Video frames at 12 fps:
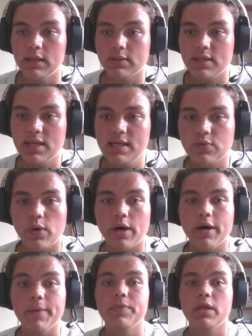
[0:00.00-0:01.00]
So that is
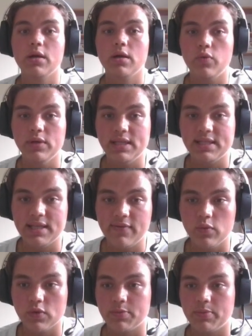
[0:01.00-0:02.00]
why queen
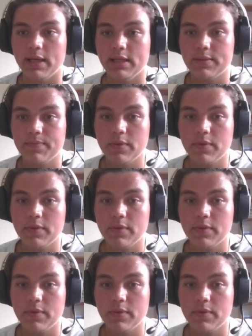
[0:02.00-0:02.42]
d7 was played.